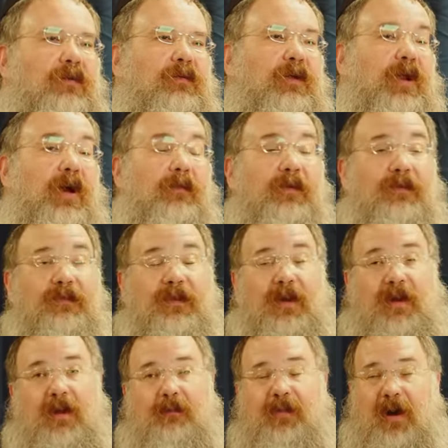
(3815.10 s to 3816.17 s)
when I was
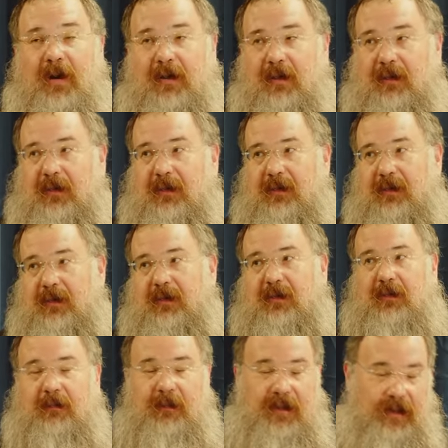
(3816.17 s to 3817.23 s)
uh, a bacher
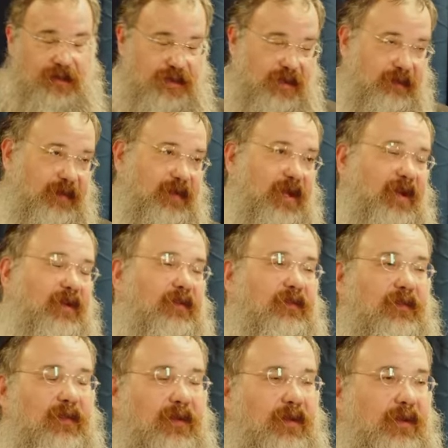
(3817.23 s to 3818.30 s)
in my yeshiva
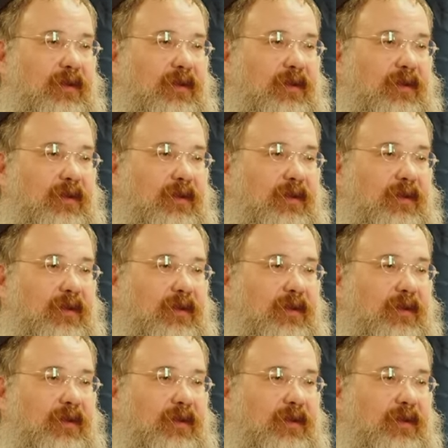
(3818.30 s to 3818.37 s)
days.